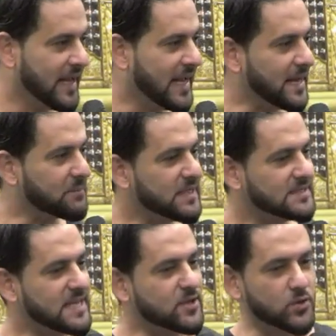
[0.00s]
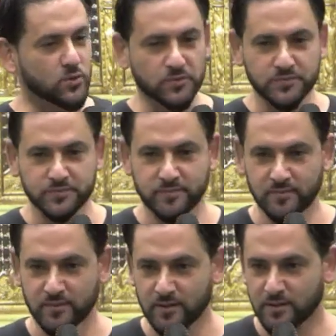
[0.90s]
And I'm going to take you
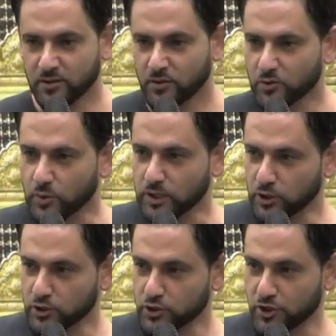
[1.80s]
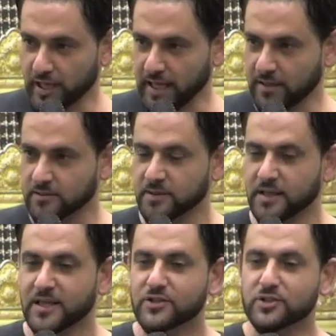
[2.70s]
through a little journey
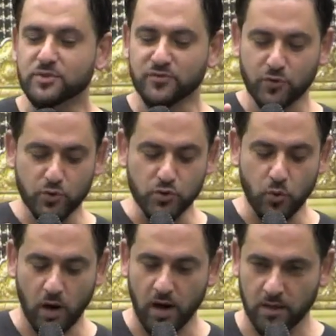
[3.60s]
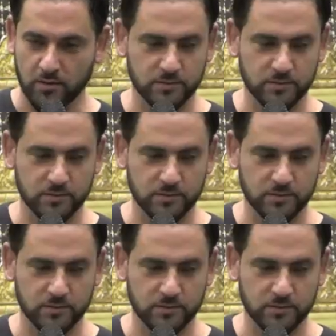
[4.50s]
in terms of who you are.